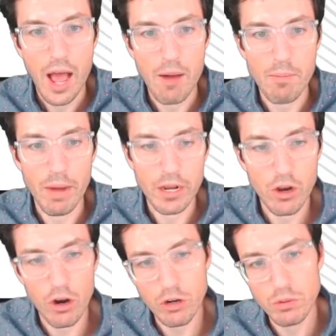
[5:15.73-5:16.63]
My
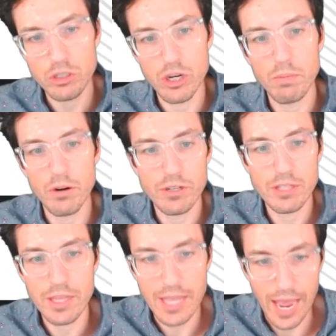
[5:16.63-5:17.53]
code would jump over to
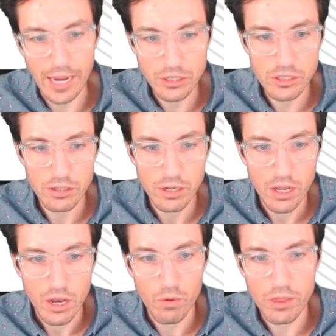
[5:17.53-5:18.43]
the catch.
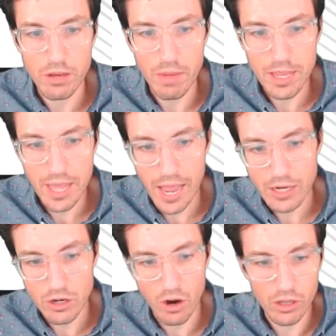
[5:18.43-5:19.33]
Within my
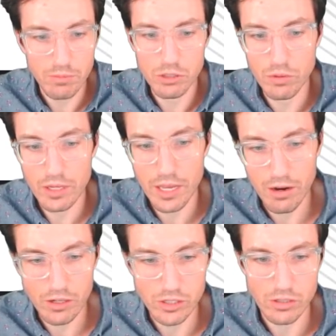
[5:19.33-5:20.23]
catch, all I'm doing
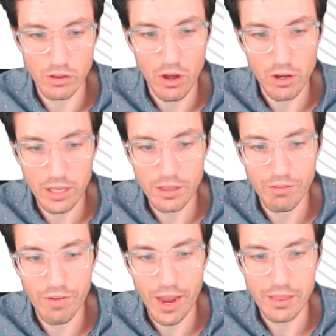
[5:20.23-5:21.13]
here is just logging the
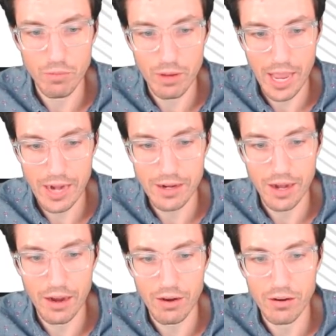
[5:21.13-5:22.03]
fact that we had an
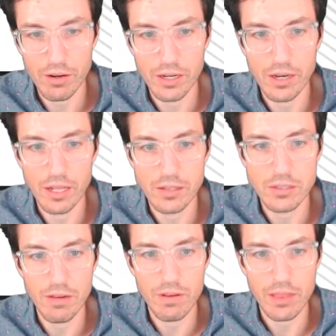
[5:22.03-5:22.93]
error and, and
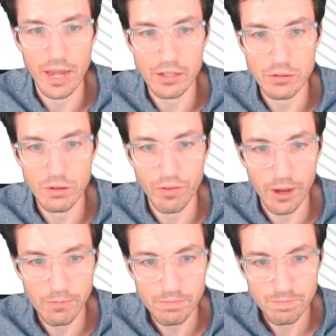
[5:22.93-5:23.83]
saving that out to a
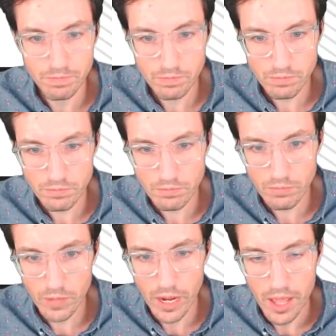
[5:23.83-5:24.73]
file.
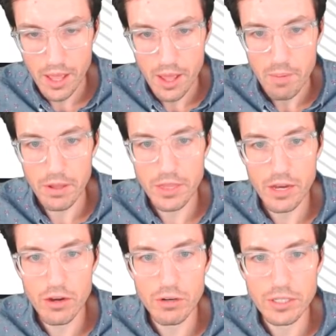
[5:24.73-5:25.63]
But
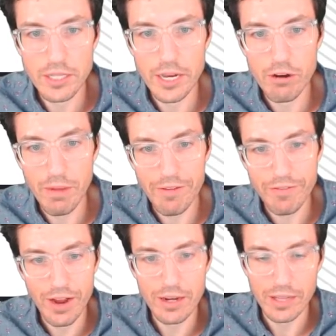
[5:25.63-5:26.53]
then notice here in my
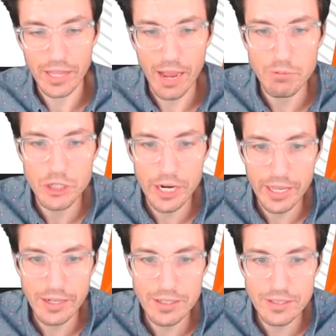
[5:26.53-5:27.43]
finally, I'm
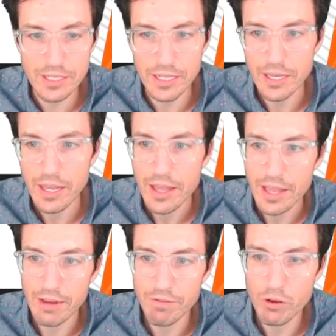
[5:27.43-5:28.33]
checking to see
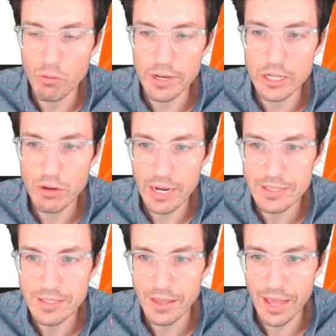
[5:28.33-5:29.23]
if the
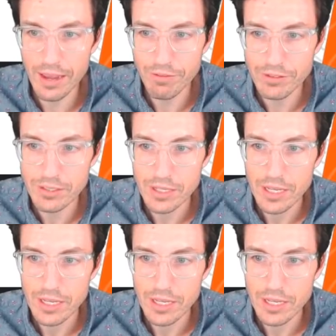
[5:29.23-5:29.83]
retries left